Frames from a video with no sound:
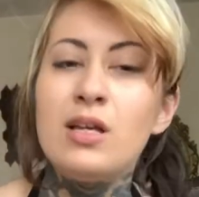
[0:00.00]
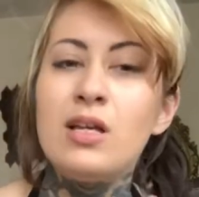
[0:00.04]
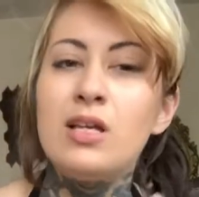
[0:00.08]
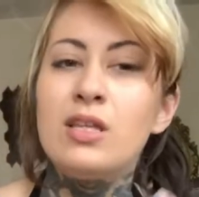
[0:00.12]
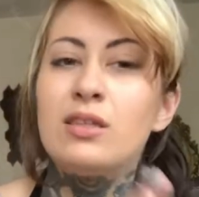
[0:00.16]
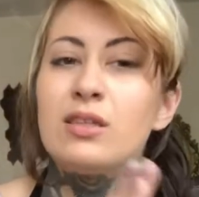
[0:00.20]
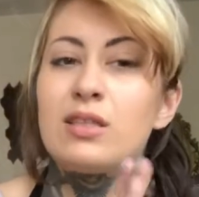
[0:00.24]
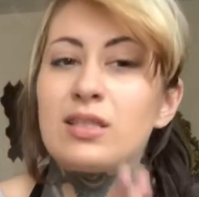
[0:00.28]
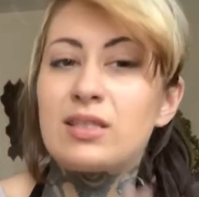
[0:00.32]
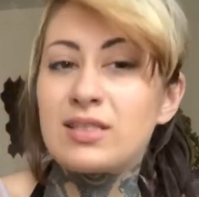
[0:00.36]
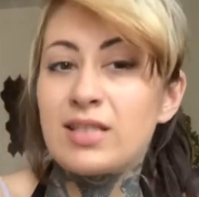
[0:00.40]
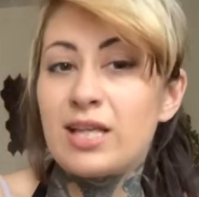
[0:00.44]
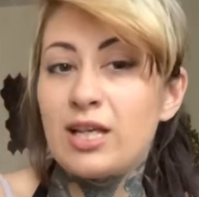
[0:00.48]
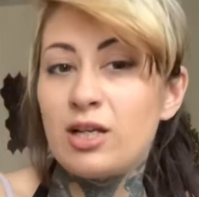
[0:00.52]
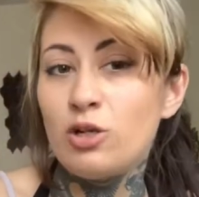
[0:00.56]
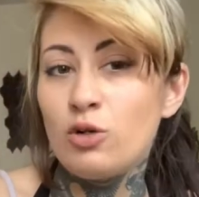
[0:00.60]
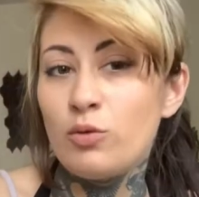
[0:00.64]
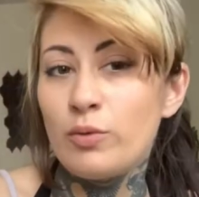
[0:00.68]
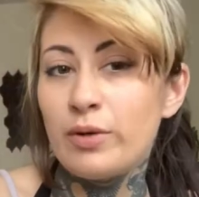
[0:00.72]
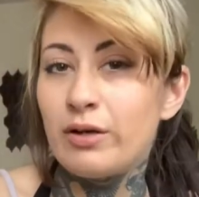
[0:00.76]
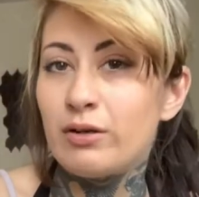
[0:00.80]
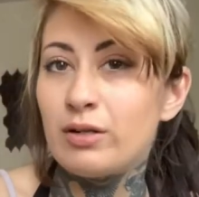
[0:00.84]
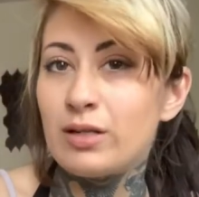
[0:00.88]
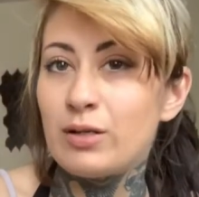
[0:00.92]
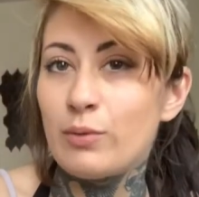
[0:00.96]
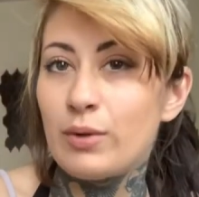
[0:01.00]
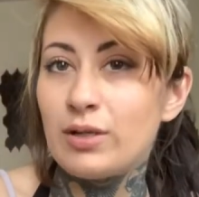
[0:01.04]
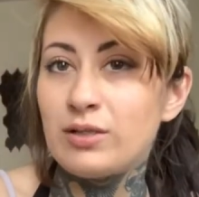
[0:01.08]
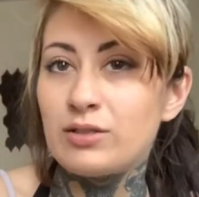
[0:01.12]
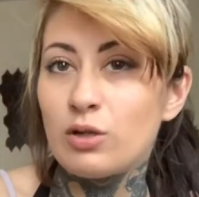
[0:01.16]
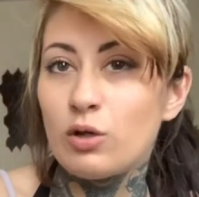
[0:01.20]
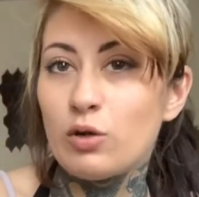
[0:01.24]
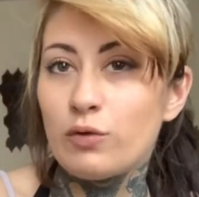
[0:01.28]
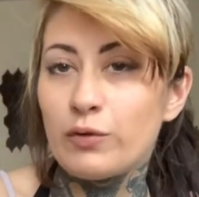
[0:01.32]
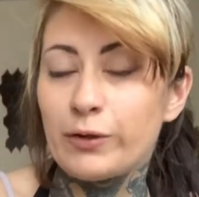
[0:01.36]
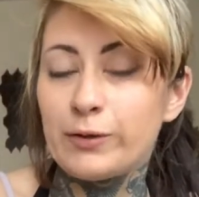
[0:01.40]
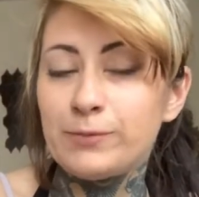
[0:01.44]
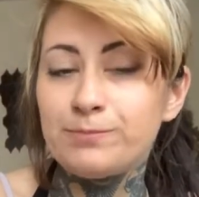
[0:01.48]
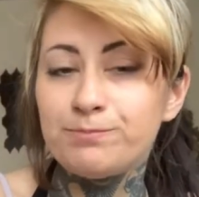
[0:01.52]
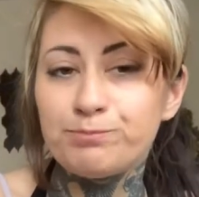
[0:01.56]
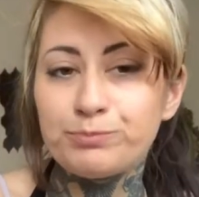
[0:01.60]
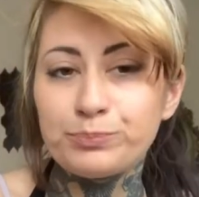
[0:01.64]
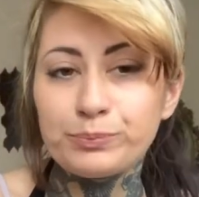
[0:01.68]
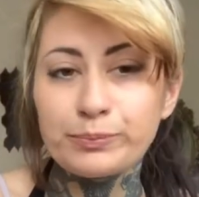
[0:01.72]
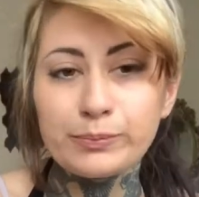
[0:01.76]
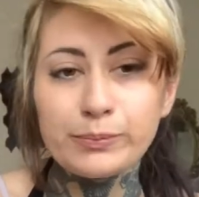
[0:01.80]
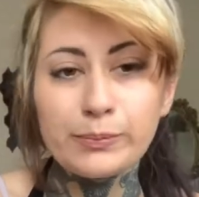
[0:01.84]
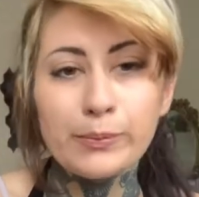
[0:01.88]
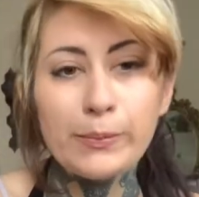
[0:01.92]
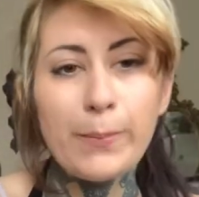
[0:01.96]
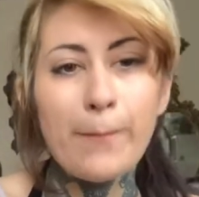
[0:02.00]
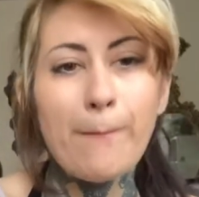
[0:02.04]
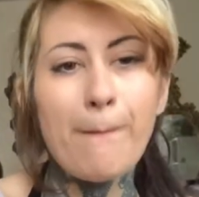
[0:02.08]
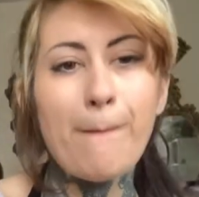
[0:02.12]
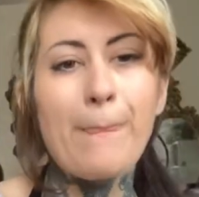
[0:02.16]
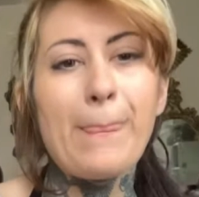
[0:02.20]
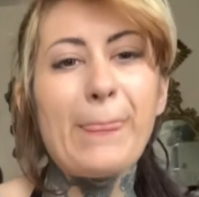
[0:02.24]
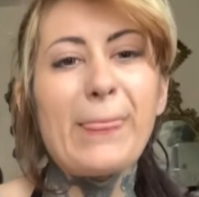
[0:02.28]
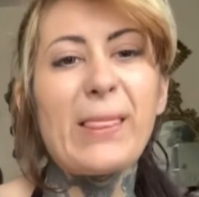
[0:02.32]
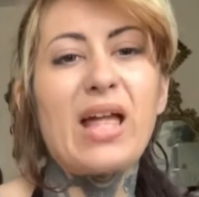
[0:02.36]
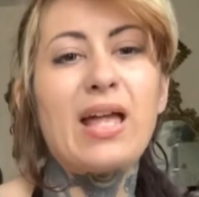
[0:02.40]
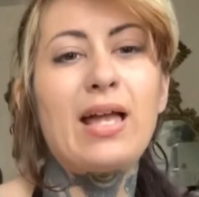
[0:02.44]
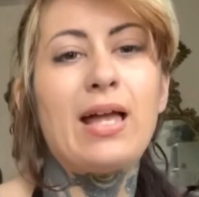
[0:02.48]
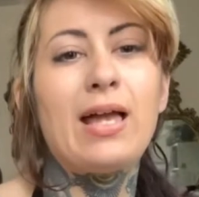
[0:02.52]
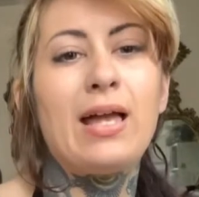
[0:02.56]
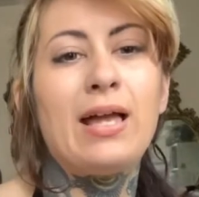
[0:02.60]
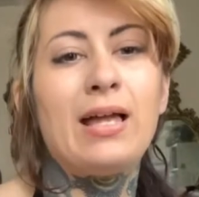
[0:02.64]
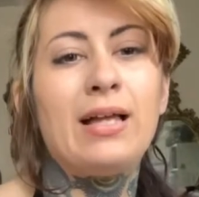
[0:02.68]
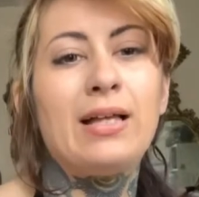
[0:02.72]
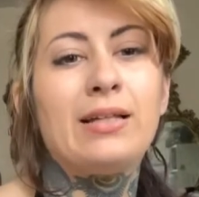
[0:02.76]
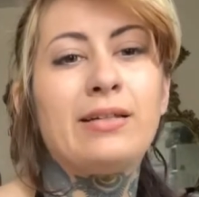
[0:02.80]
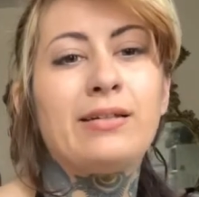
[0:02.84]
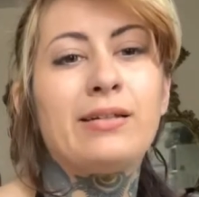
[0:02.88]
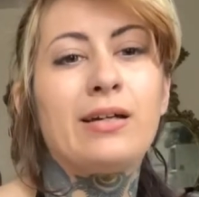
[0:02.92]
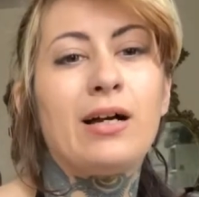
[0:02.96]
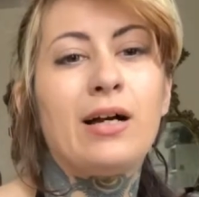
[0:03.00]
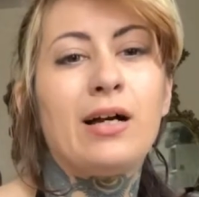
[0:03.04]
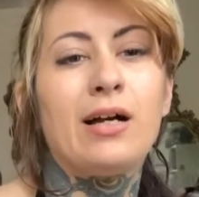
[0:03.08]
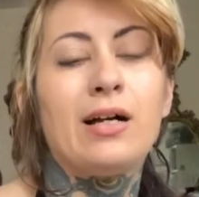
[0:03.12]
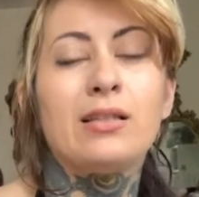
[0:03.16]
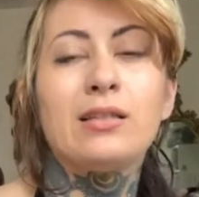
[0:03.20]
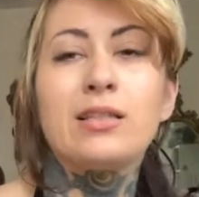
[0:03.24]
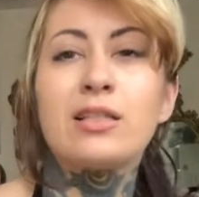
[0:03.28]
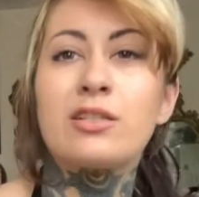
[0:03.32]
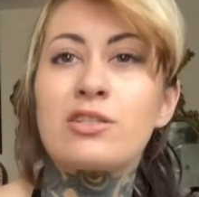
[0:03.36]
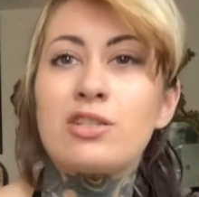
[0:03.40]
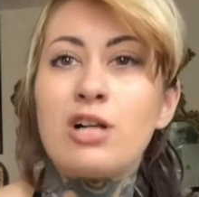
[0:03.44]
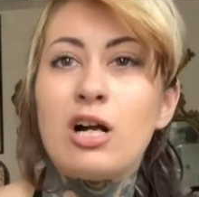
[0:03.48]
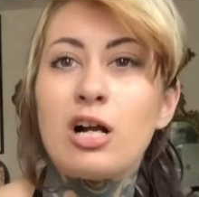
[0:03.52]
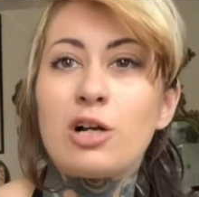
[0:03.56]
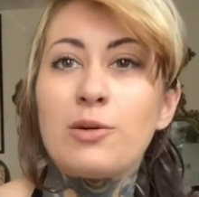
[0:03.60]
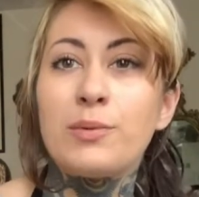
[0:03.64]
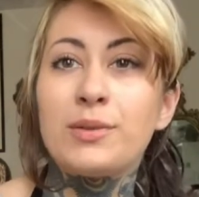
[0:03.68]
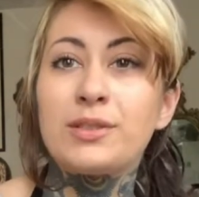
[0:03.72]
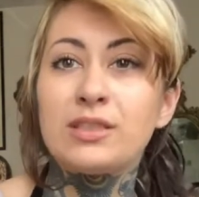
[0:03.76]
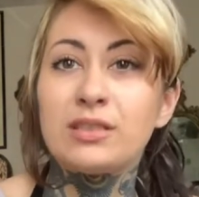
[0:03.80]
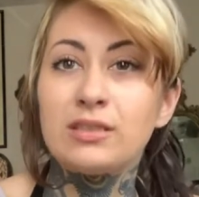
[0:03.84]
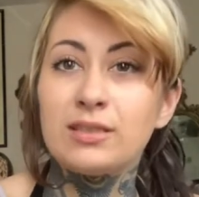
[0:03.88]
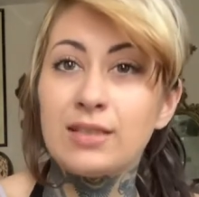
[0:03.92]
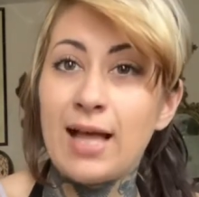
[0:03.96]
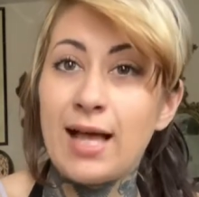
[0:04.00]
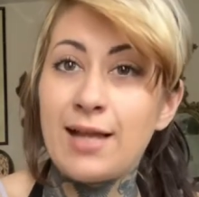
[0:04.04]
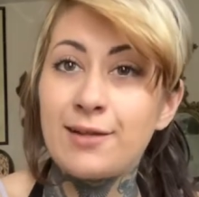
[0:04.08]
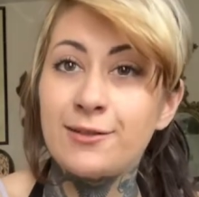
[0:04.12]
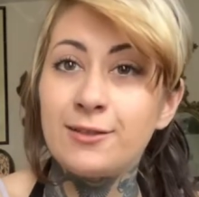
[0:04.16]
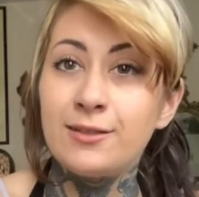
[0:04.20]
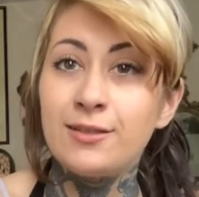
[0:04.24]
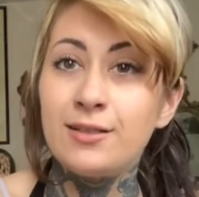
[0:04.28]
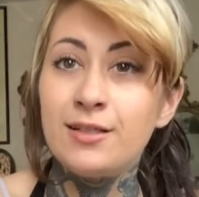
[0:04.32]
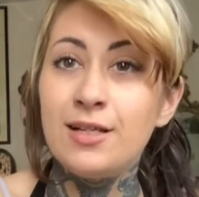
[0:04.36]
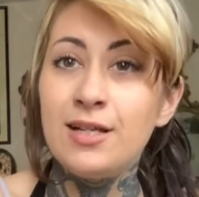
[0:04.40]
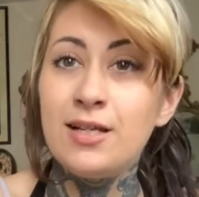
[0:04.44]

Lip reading: The scale we already went over, and let's talk about the ladder.